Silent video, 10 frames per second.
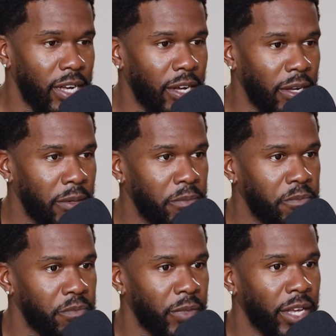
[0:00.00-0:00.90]

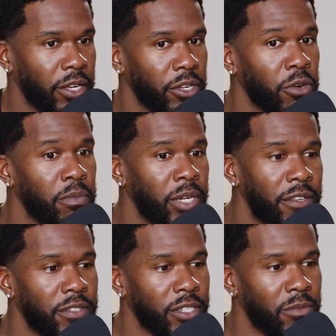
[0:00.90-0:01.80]
like your
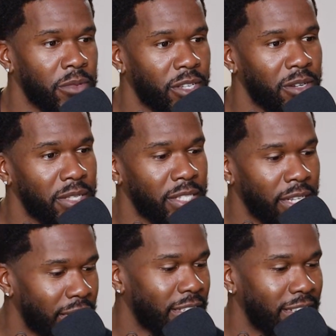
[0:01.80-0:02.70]
belief system is gonna be
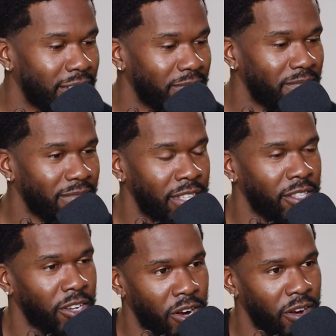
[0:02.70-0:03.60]
tested in
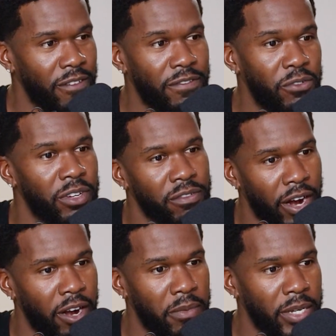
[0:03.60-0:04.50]
the current food
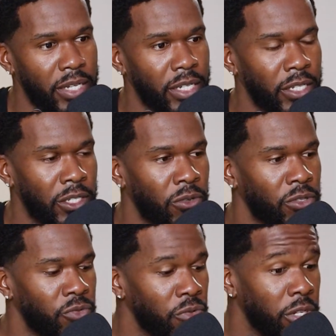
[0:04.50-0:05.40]
environment. And so
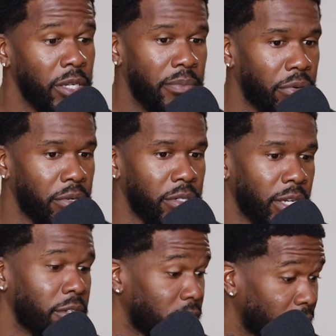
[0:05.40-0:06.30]
it's really important, like you